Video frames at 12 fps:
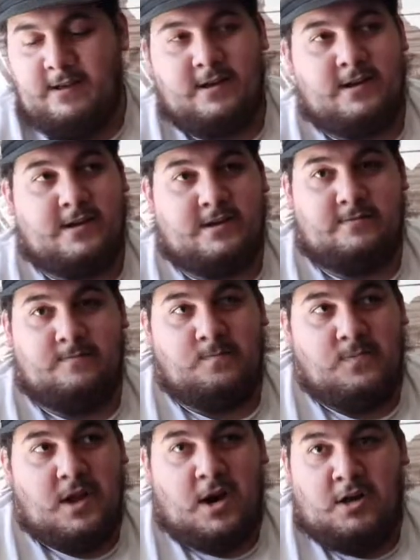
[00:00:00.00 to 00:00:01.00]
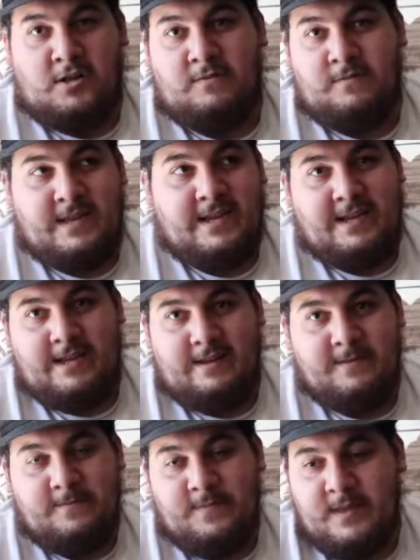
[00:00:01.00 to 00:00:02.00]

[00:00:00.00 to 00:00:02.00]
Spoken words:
all of the